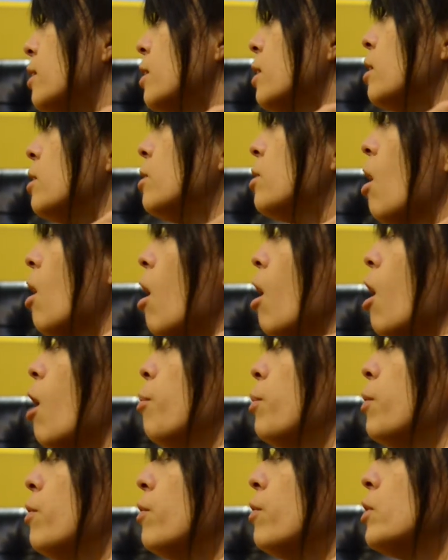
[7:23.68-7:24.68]
the
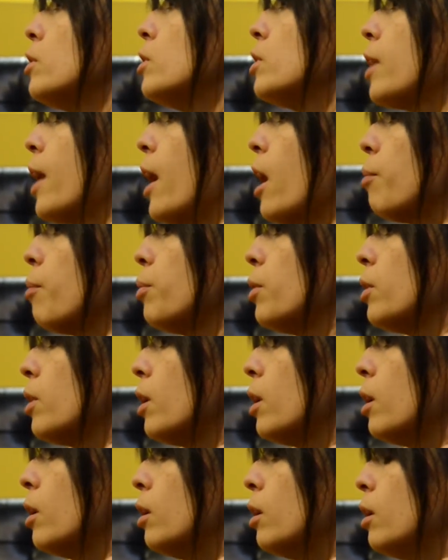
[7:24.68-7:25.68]
top of the
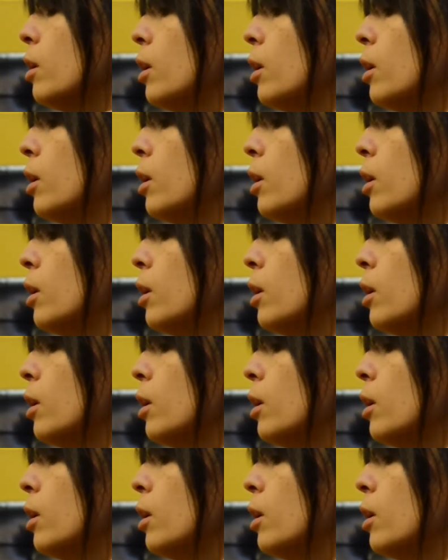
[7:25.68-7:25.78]
scapula,